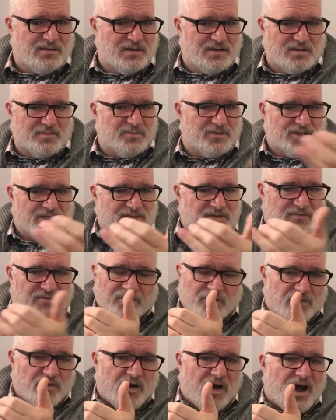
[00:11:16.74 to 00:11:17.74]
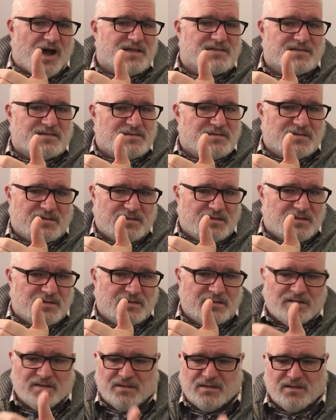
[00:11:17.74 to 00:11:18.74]
in the place you feel lost,
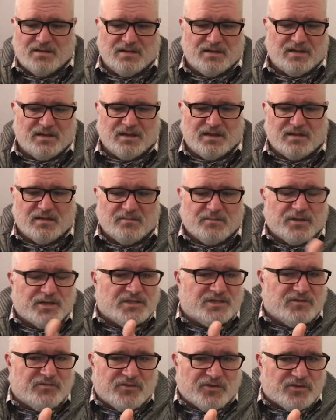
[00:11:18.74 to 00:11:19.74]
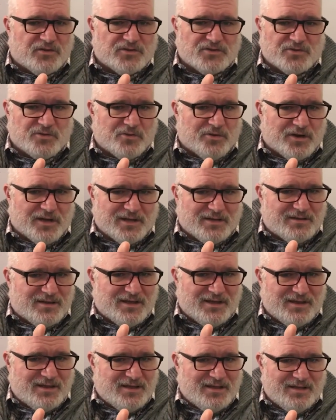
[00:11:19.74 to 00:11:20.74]
in the place you feel
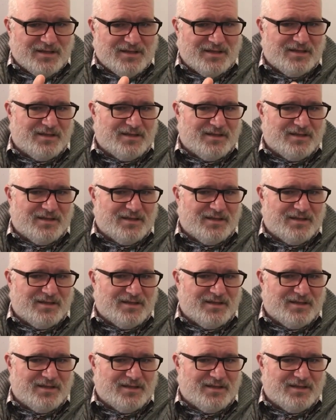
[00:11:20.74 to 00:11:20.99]
disoriented,